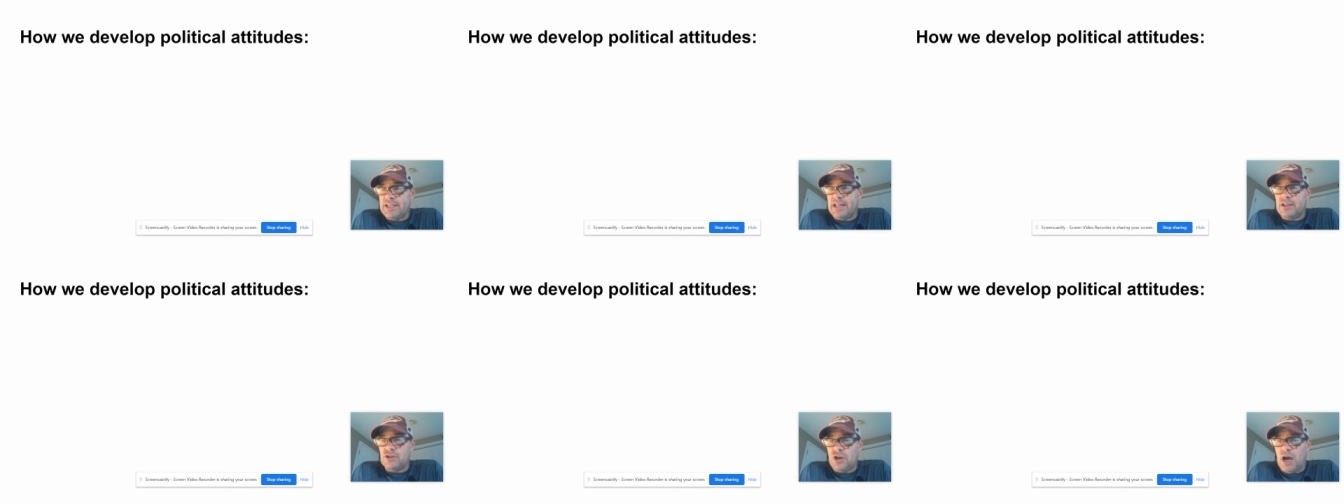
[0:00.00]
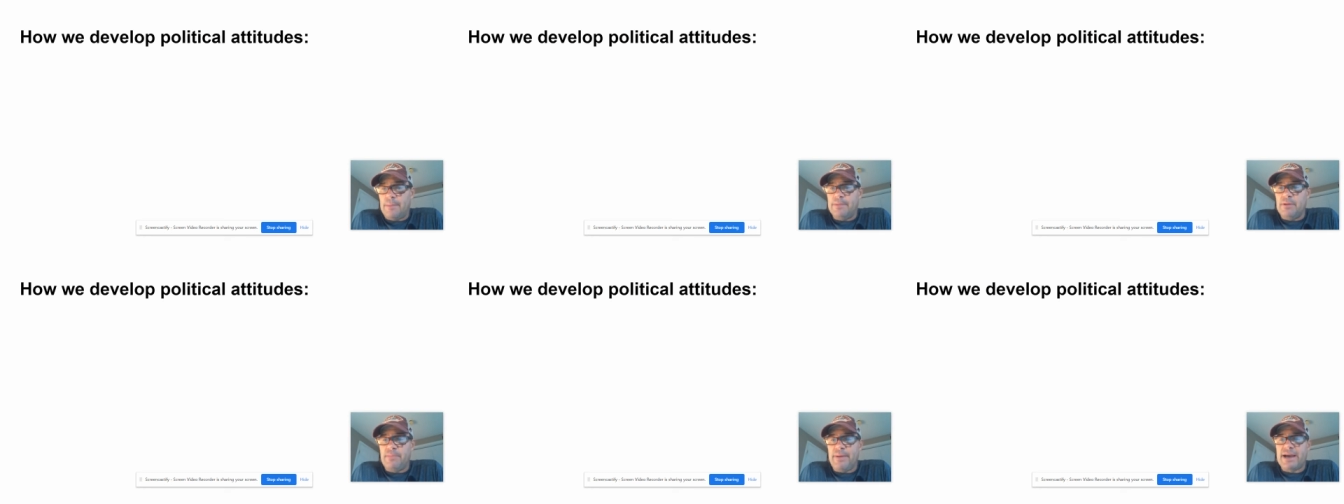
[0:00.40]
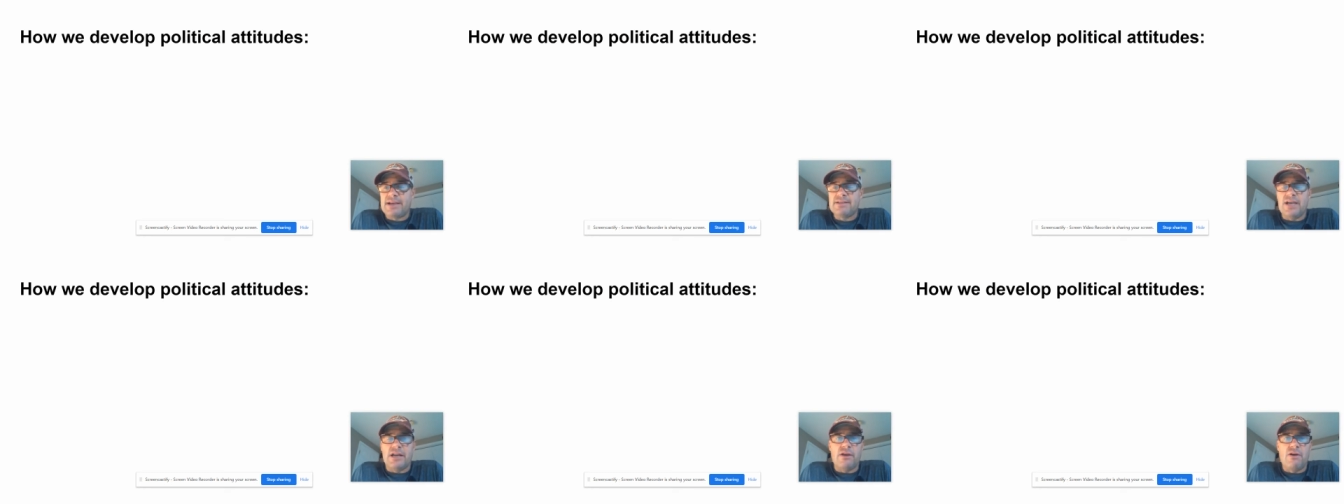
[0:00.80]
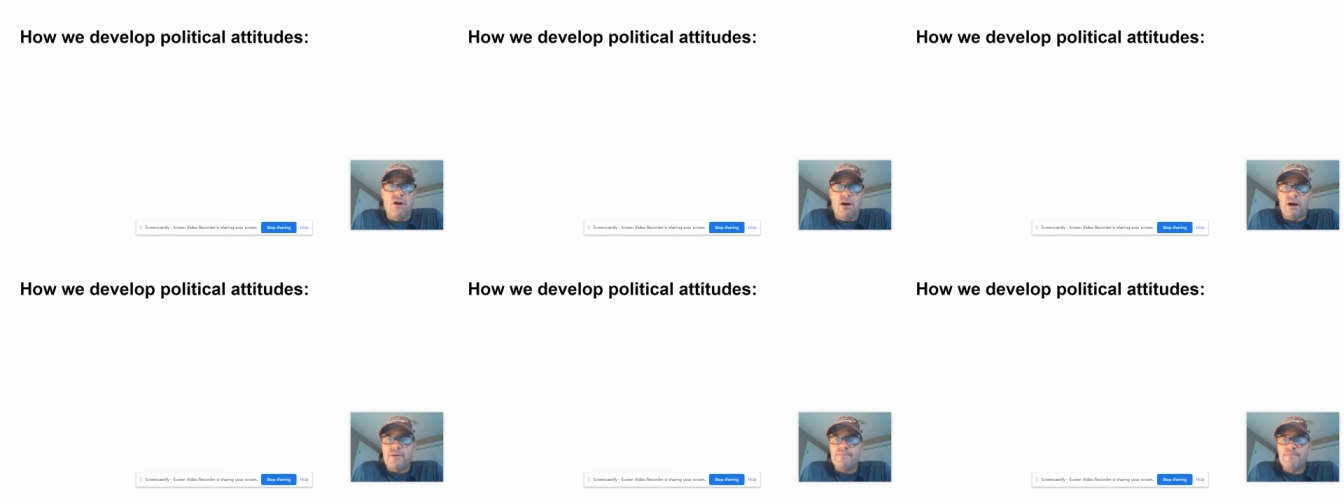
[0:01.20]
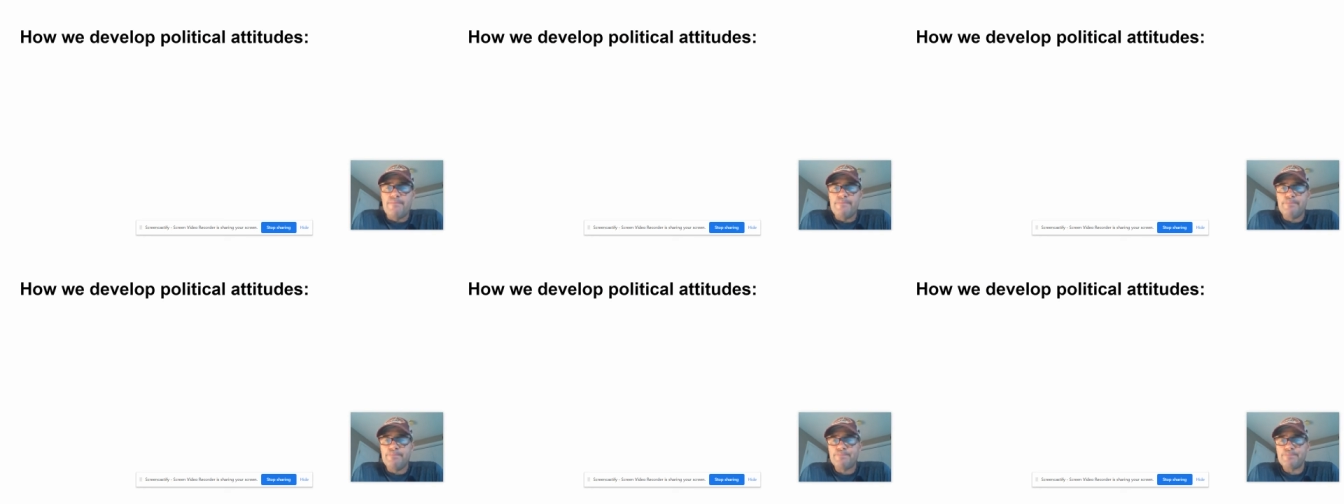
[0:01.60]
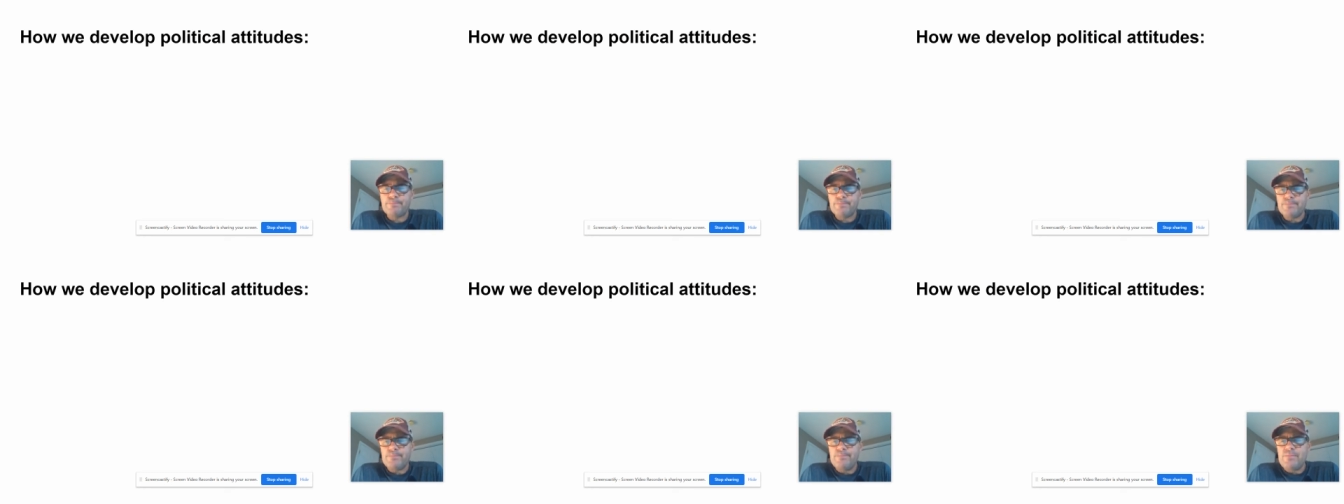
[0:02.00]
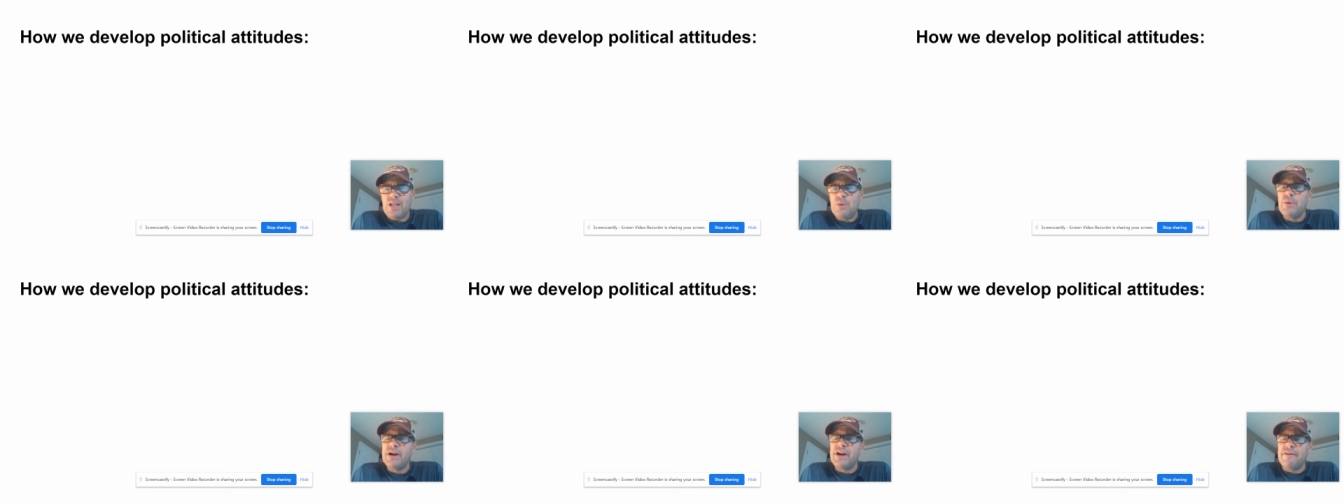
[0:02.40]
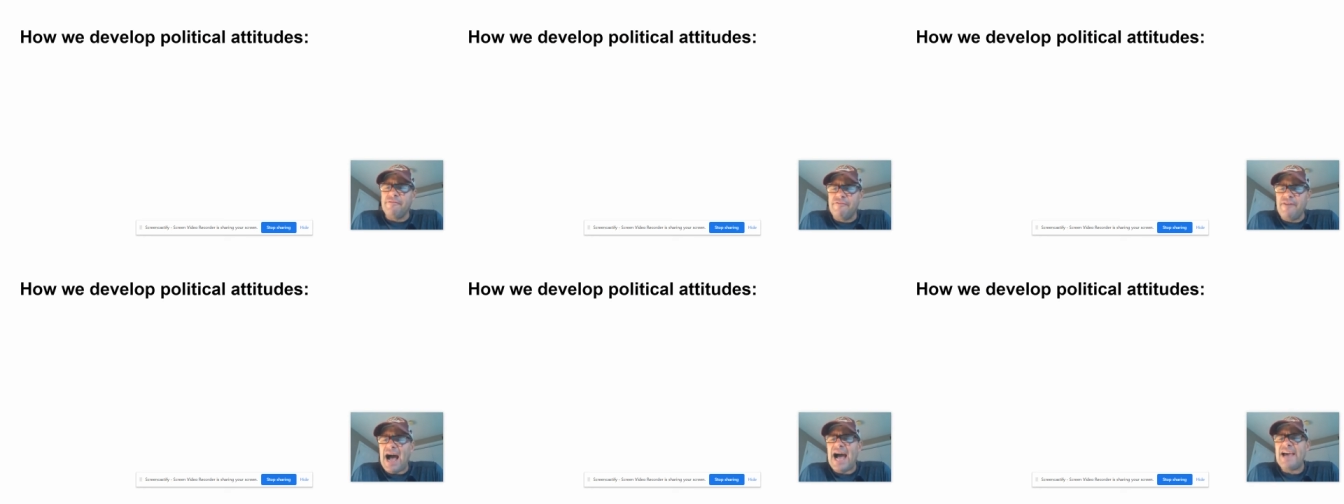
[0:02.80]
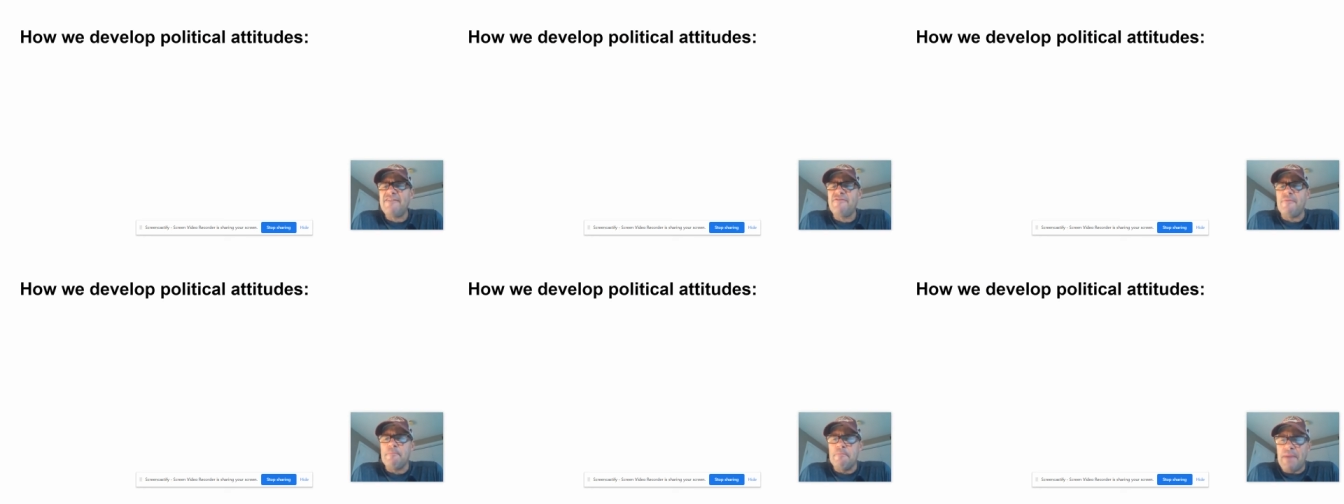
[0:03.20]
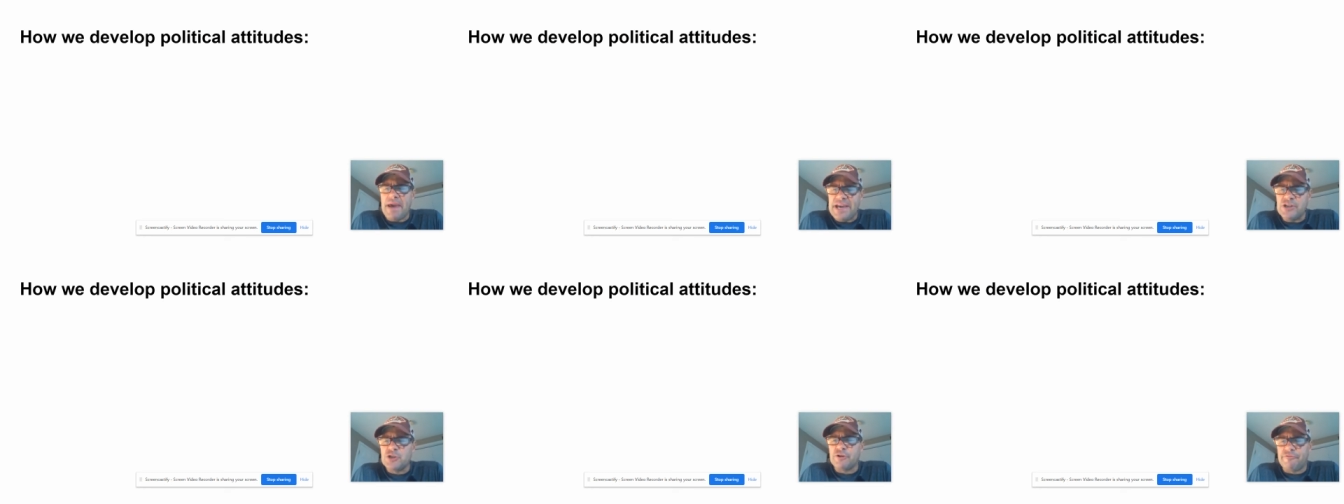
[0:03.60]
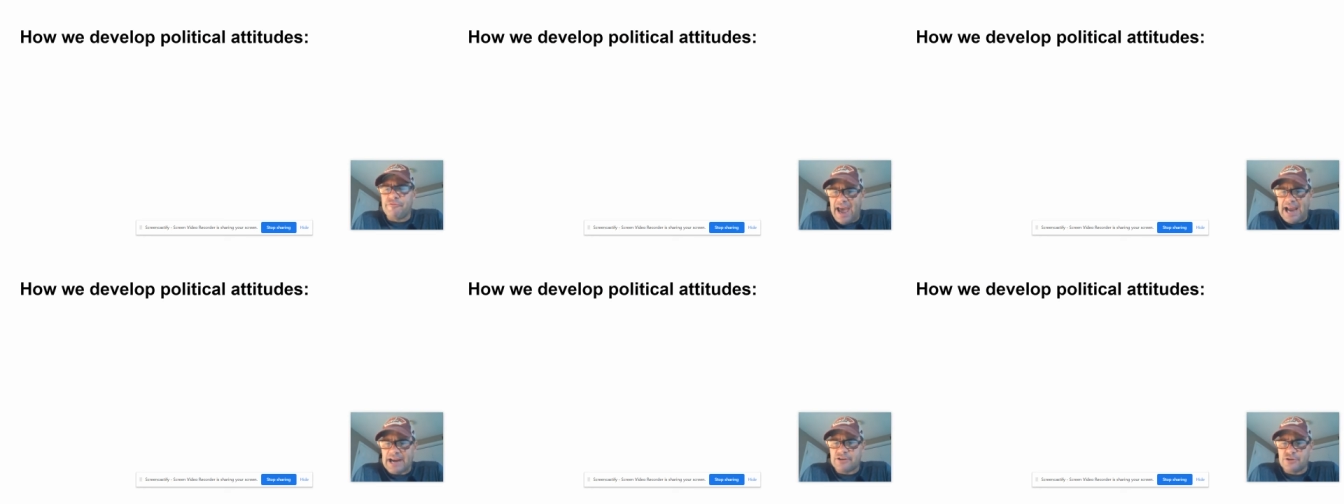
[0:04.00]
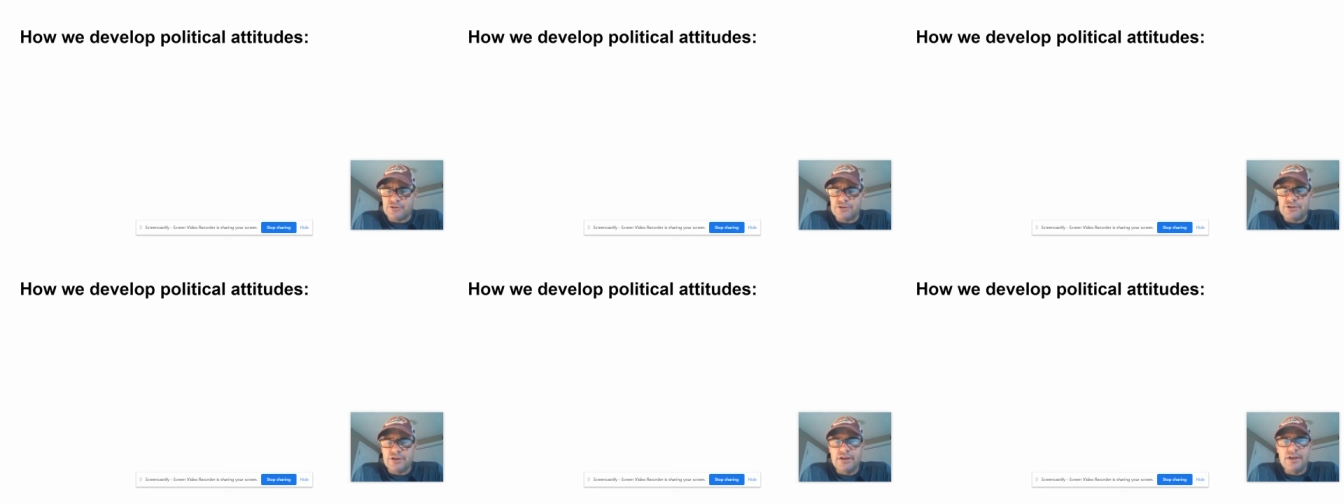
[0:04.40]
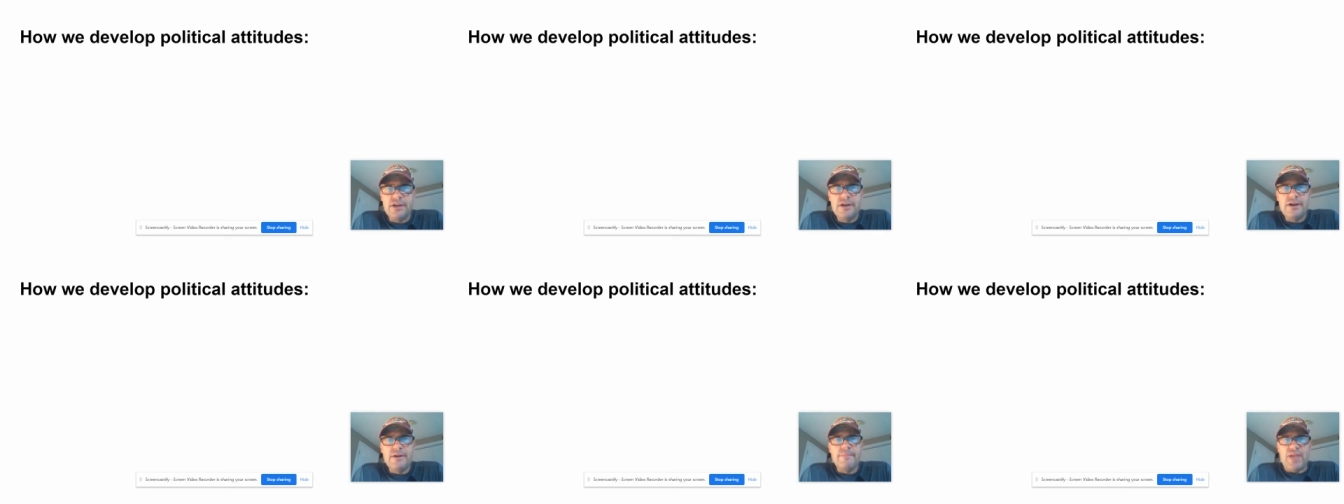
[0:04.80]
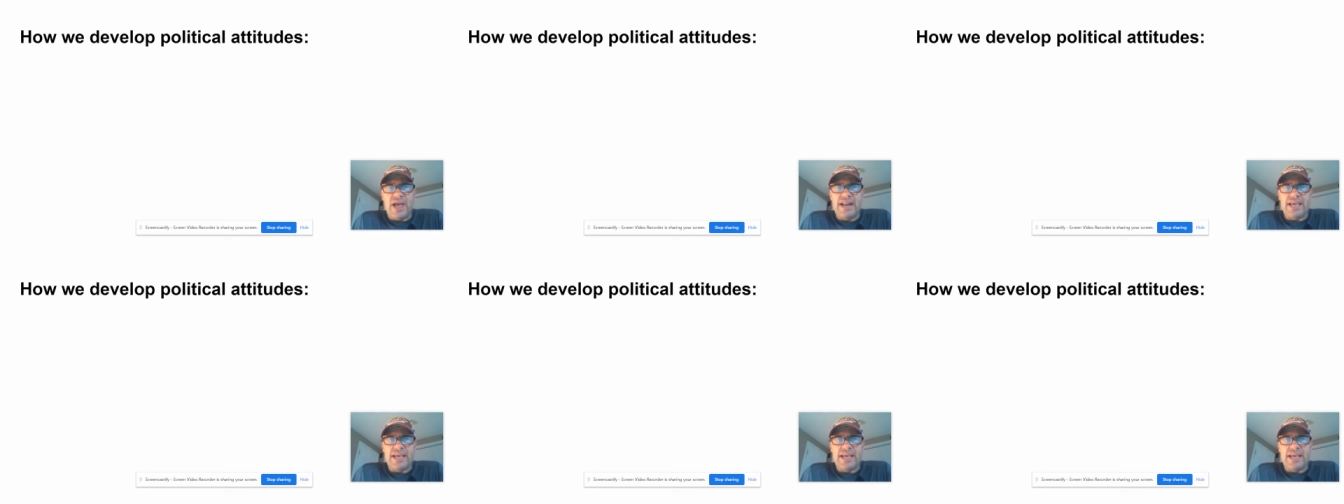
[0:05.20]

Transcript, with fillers: at the top of the backside of the card. We're going to have five major factors that